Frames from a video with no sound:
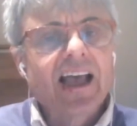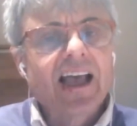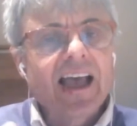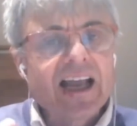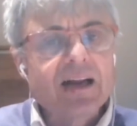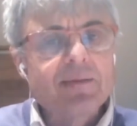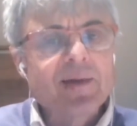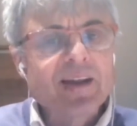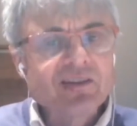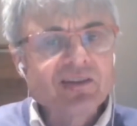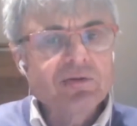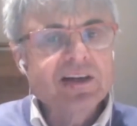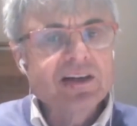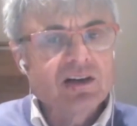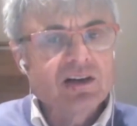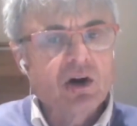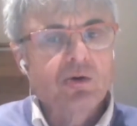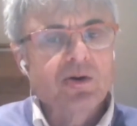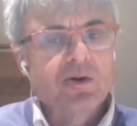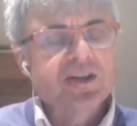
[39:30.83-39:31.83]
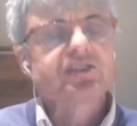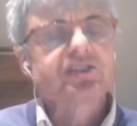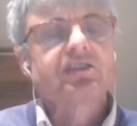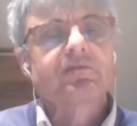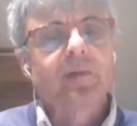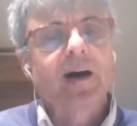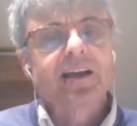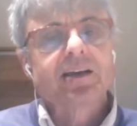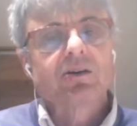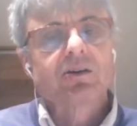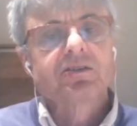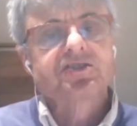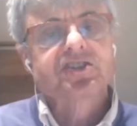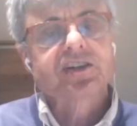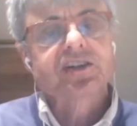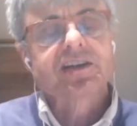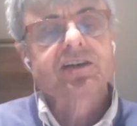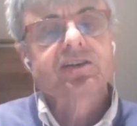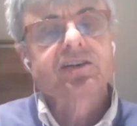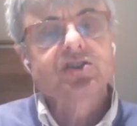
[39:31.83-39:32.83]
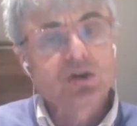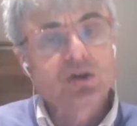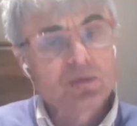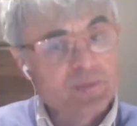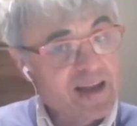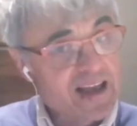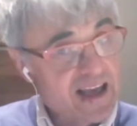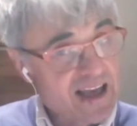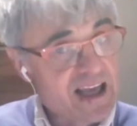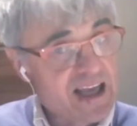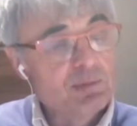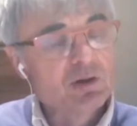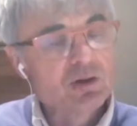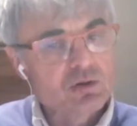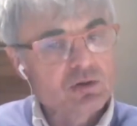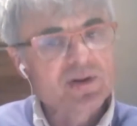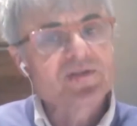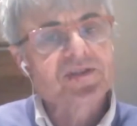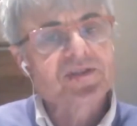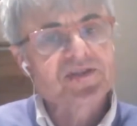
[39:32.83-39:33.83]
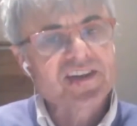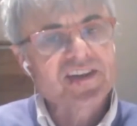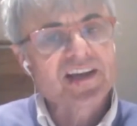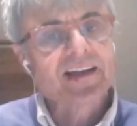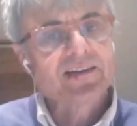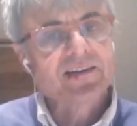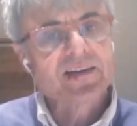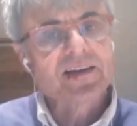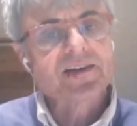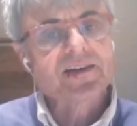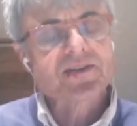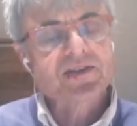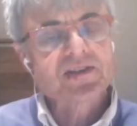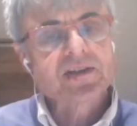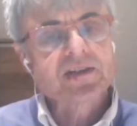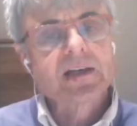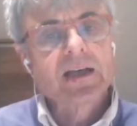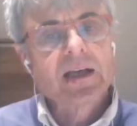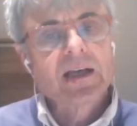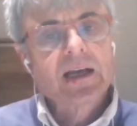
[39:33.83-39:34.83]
Elementary knowledge of biology should be able to understand this.